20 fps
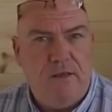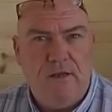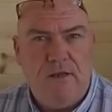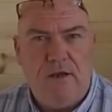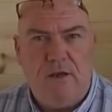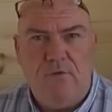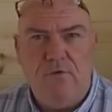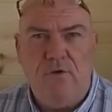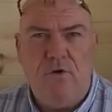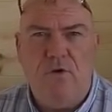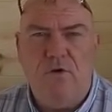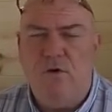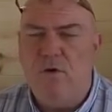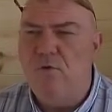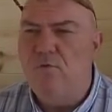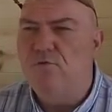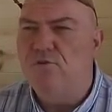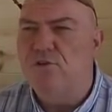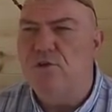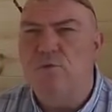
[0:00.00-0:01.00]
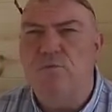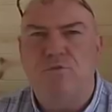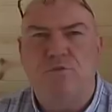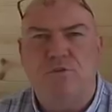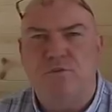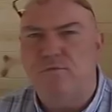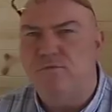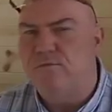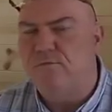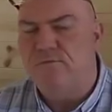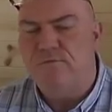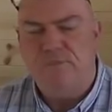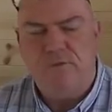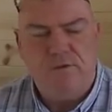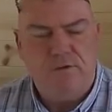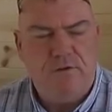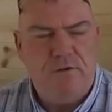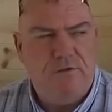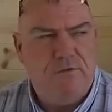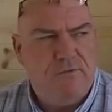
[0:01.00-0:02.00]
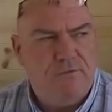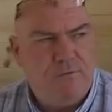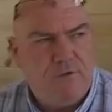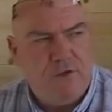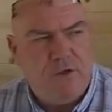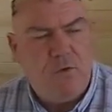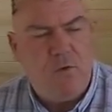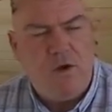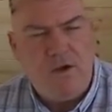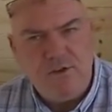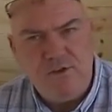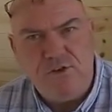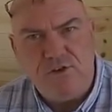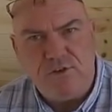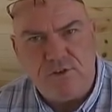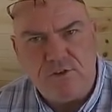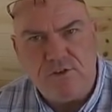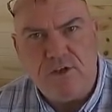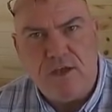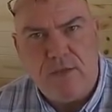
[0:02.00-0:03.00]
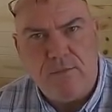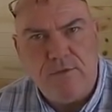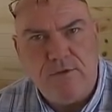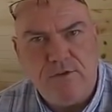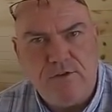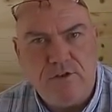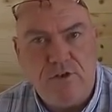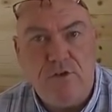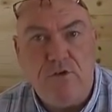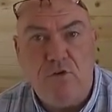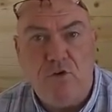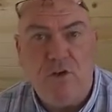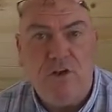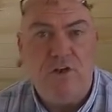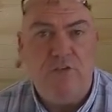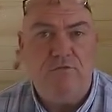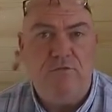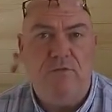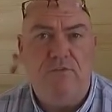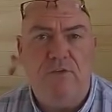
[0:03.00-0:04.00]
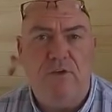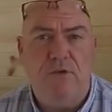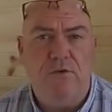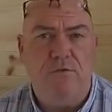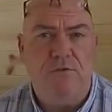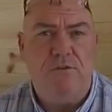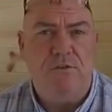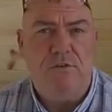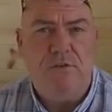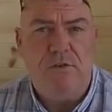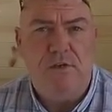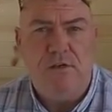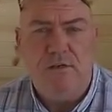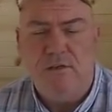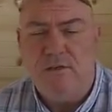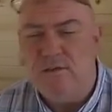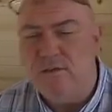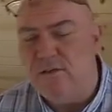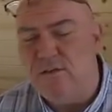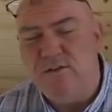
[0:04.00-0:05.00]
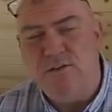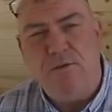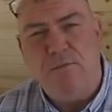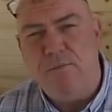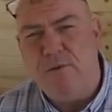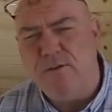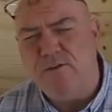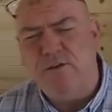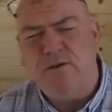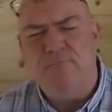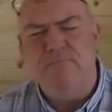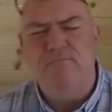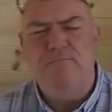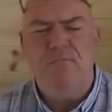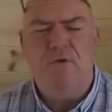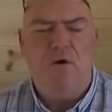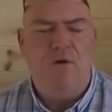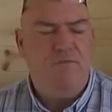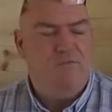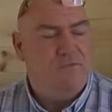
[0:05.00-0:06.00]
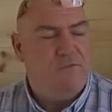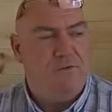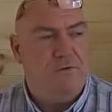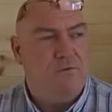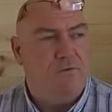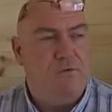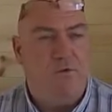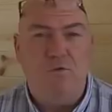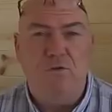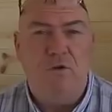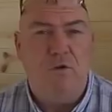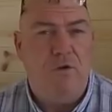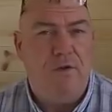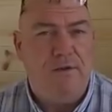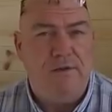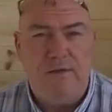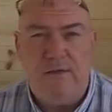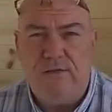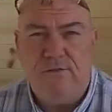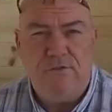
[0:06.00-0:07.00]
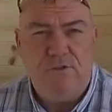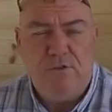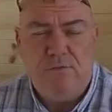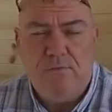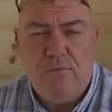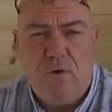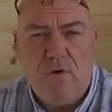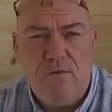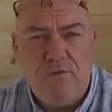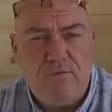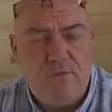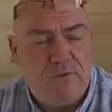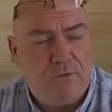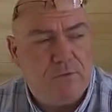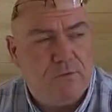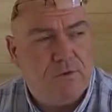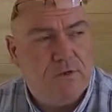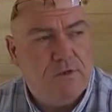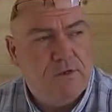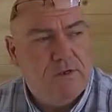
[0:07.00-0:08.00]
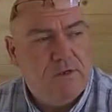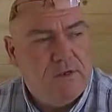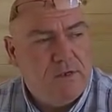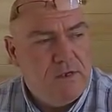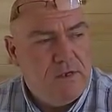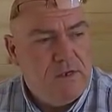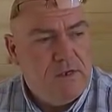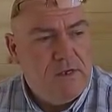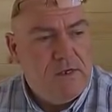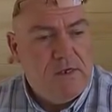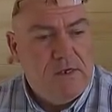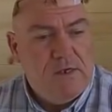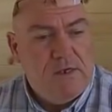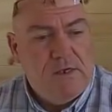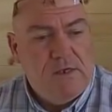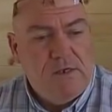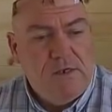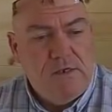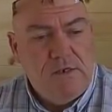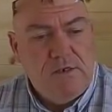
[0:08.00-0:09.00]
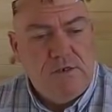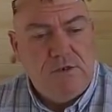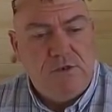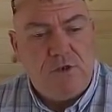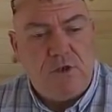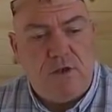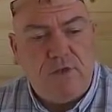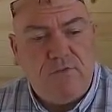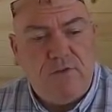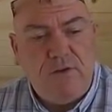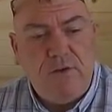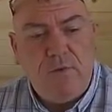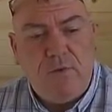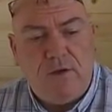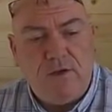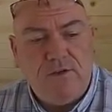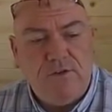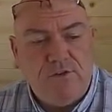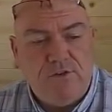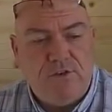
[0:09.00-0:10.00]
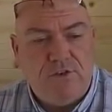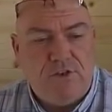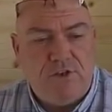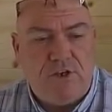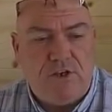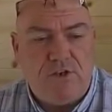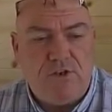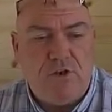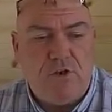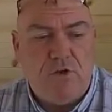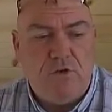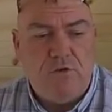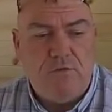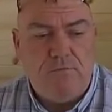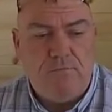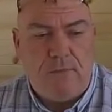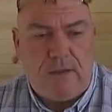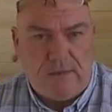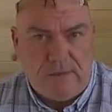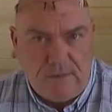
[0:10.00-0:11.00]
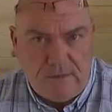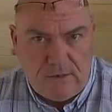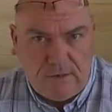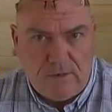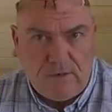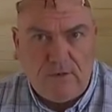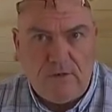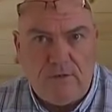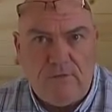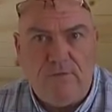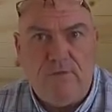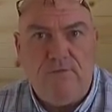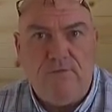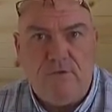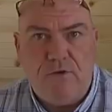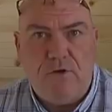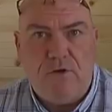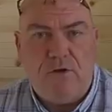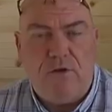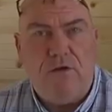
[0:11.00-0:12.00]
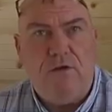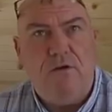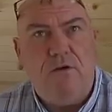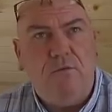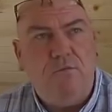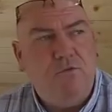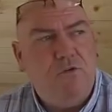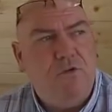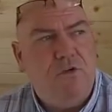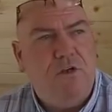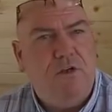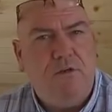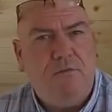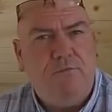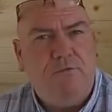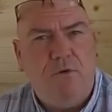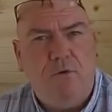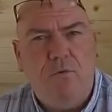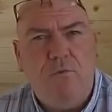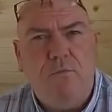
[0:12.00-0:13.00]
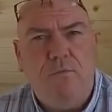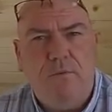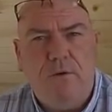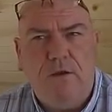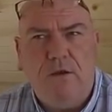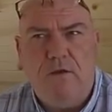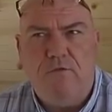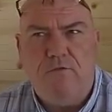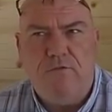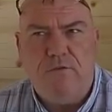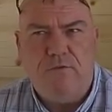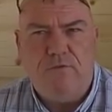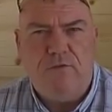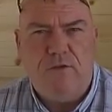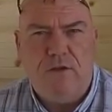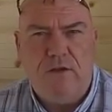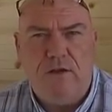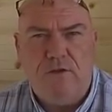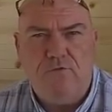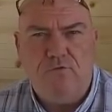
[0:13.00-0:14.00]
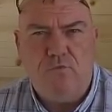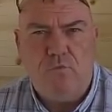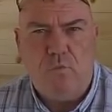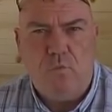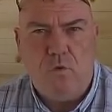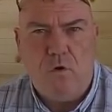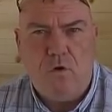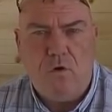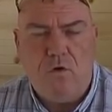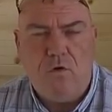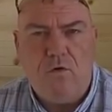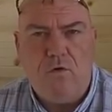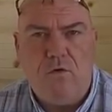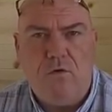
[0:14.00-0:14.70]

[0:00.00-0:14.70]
know, all sorts of equations come into looking at reviews. It's a minefield online now. It's a minefield. So if anyone can suggest a good make of inverter, I'm looking at probably a 1500 watt